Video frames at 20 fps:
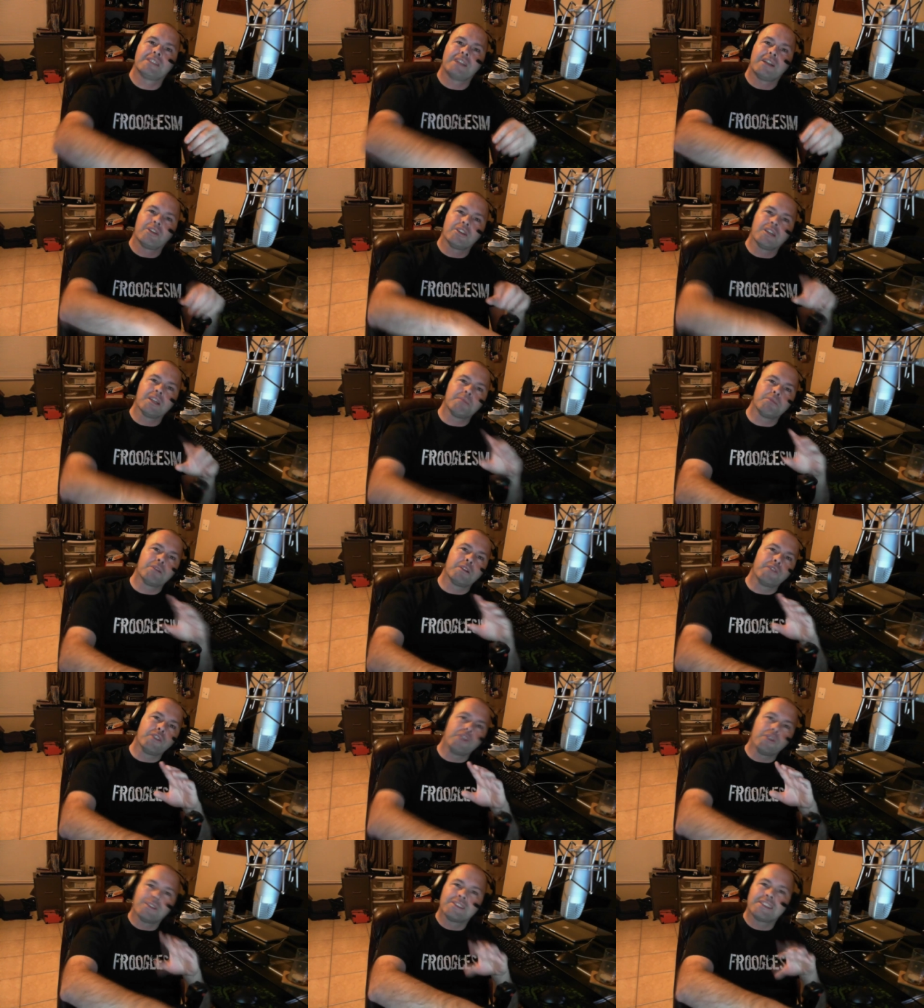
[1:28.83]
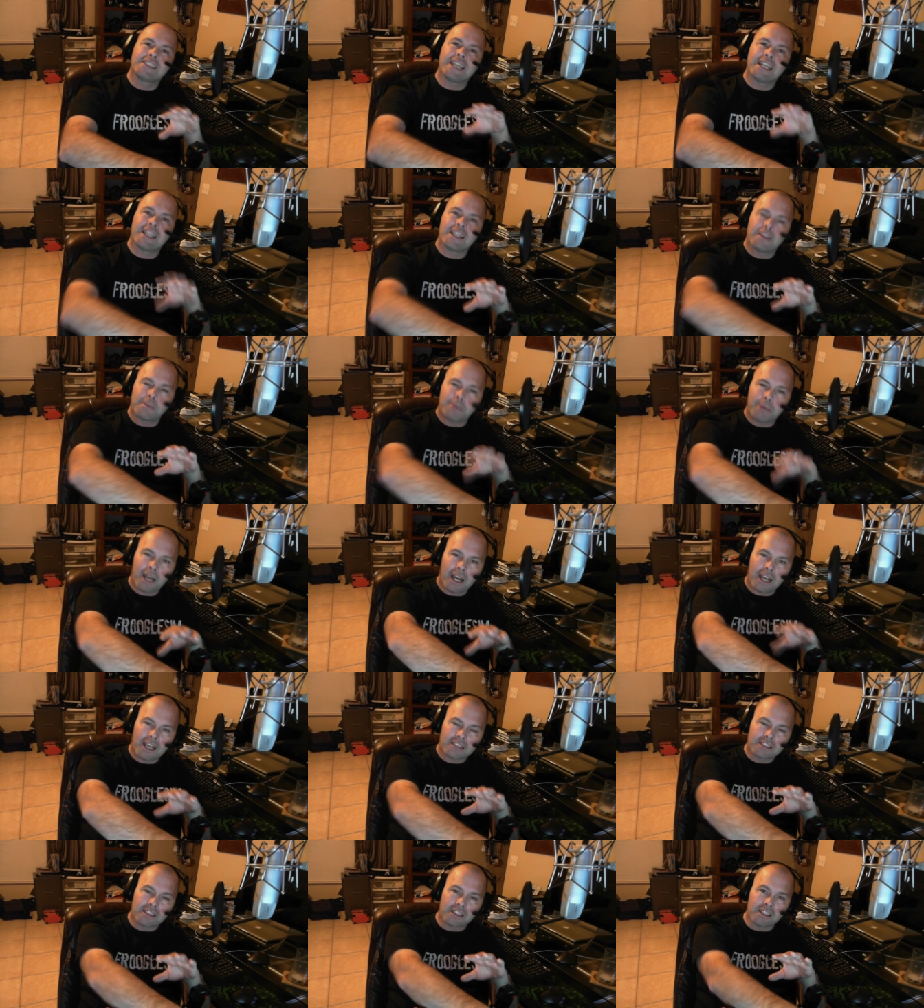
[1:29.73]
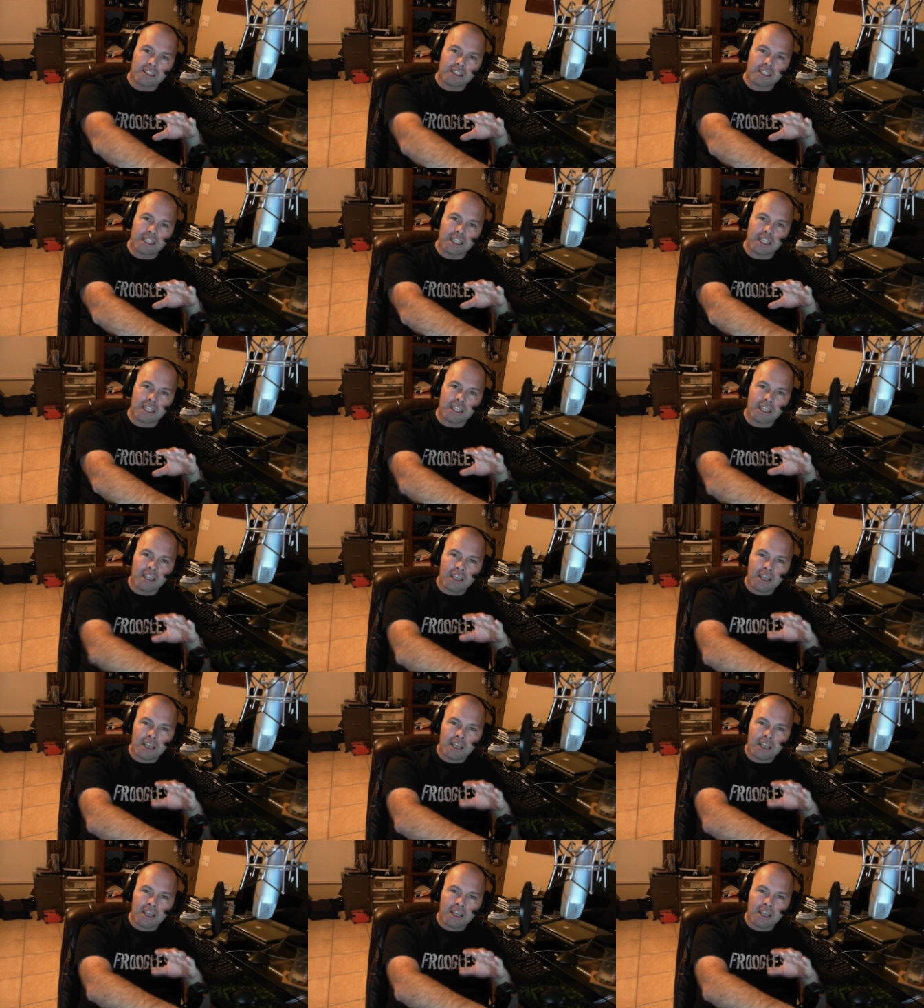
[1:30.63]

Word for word: Now, a number of you have said in the past that the